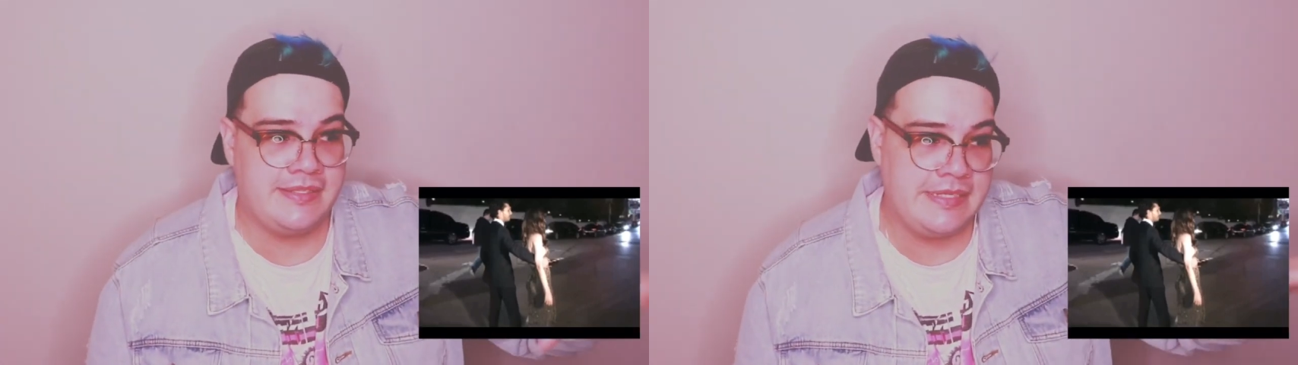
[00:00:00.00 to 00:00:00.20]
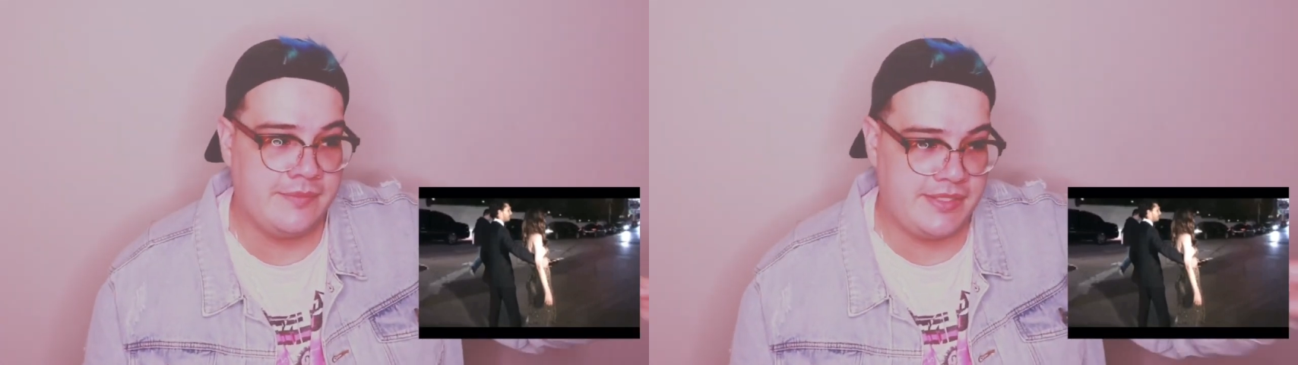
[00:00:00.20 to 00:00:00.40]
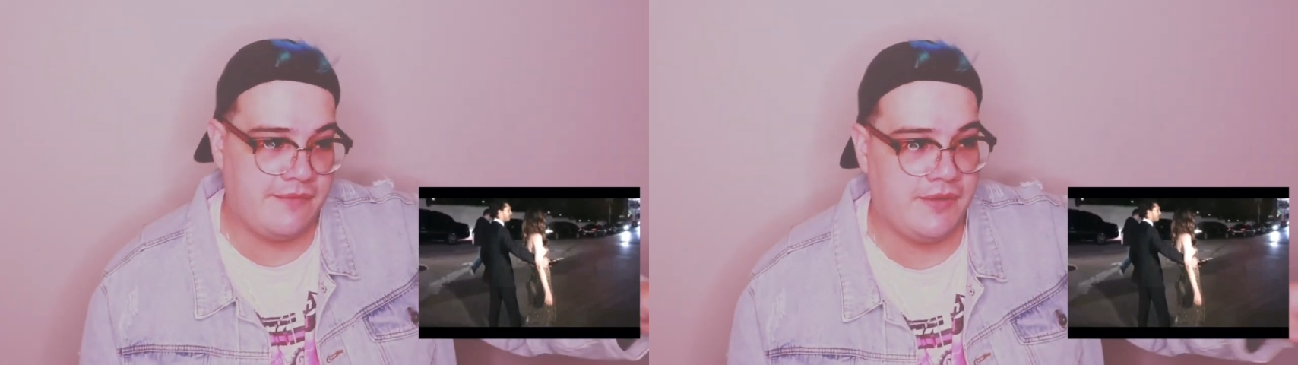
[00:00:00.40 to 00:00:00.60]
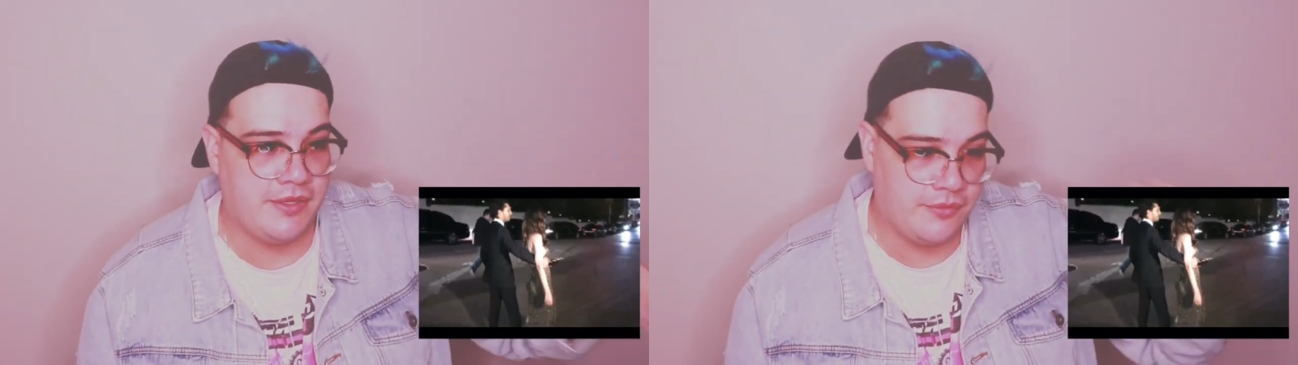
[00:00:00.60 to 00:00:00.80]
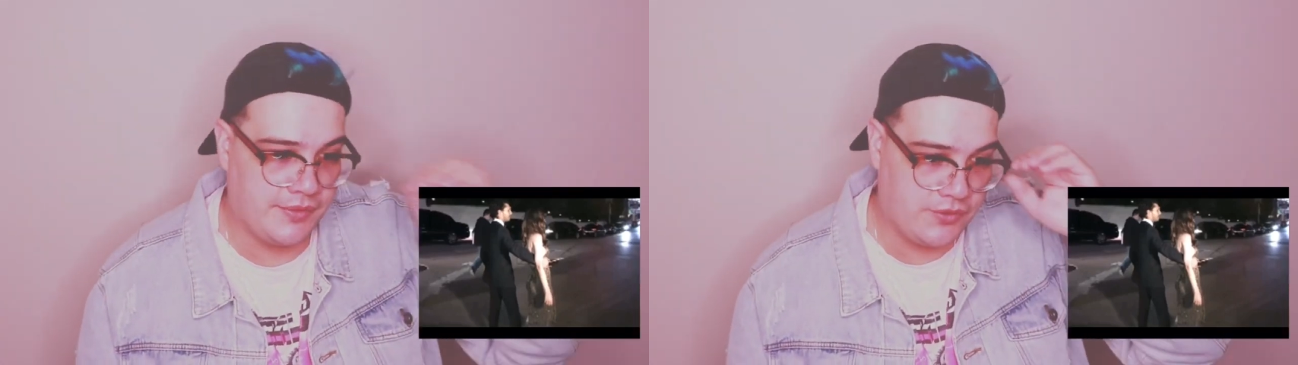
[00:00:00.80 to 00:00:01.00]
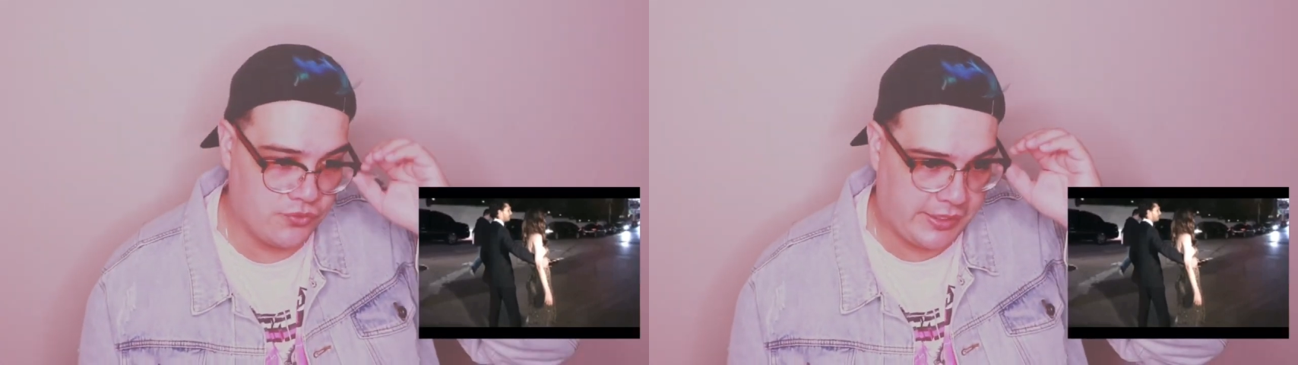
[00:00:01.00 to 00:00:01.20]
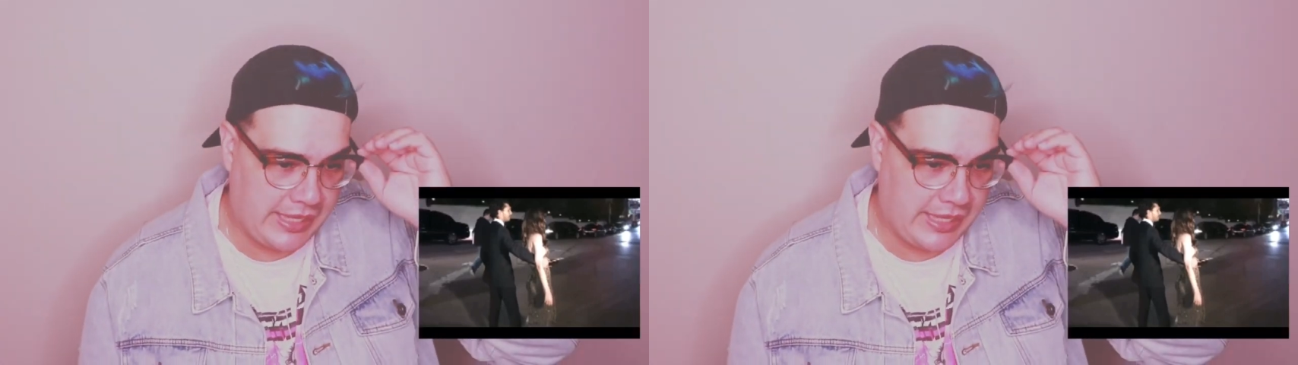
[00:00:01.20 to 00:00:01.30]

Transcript: T M Z video with the drunk